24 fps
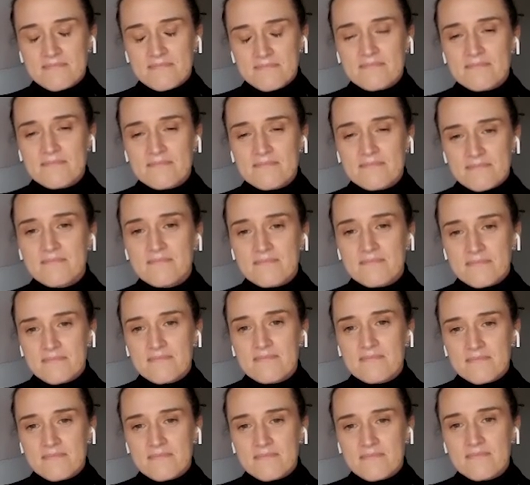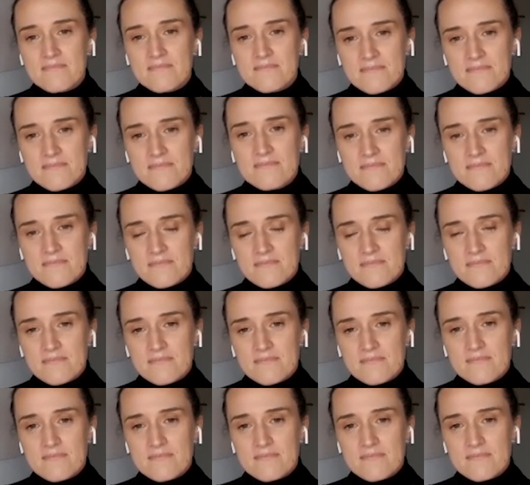
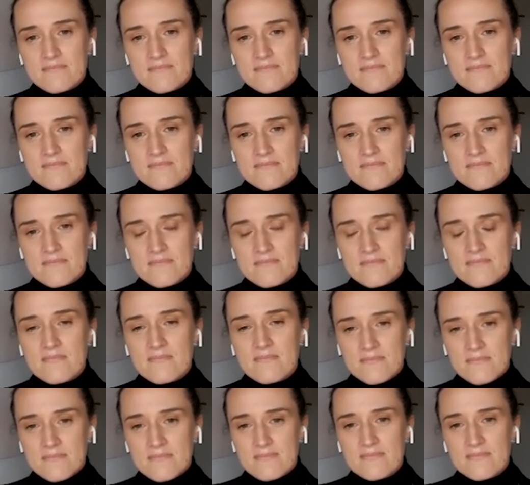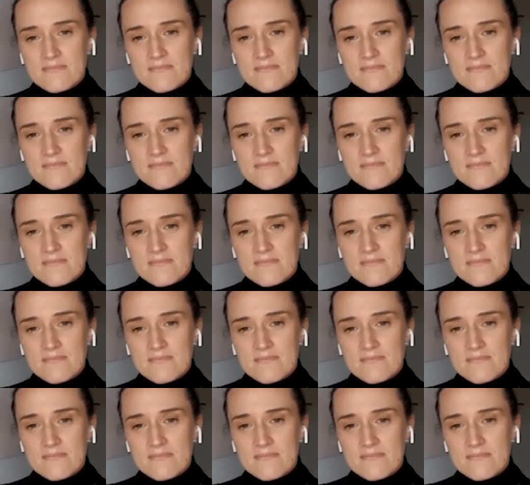No words are spoken by the person on screen.